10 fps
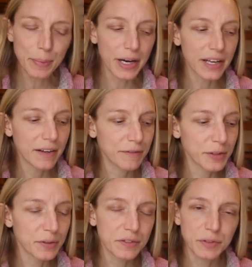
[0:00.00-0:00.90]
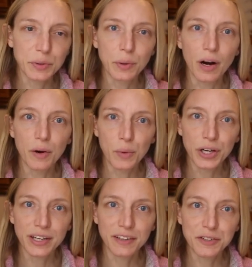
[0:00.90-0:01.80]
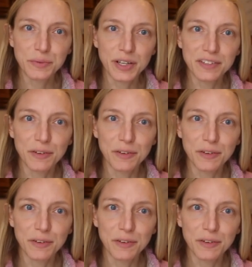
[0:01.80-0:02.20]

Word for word: but for those of you who are working on your sweaters,